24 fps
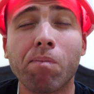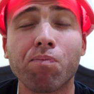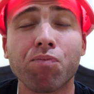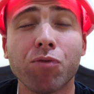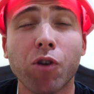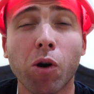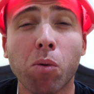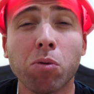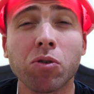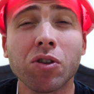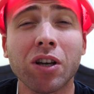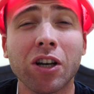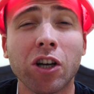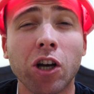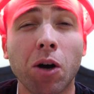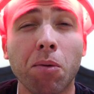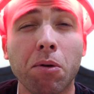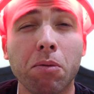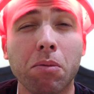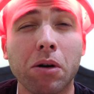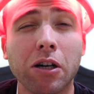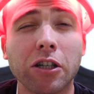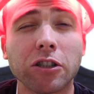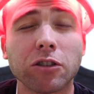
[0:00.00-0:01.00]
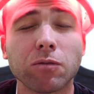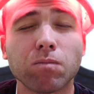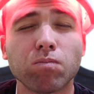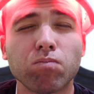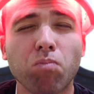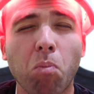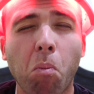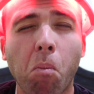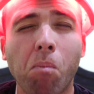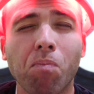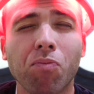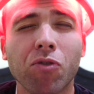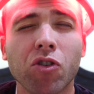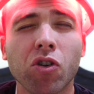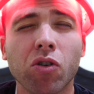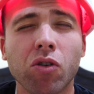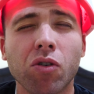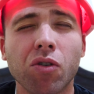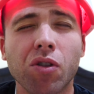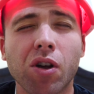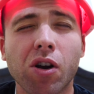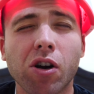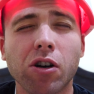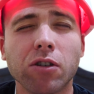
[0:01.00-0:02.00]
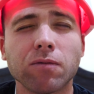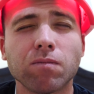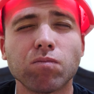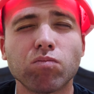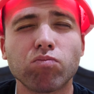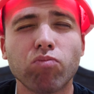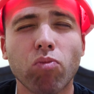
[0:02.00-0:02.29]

They're almost like gummy bears. That's how good they are.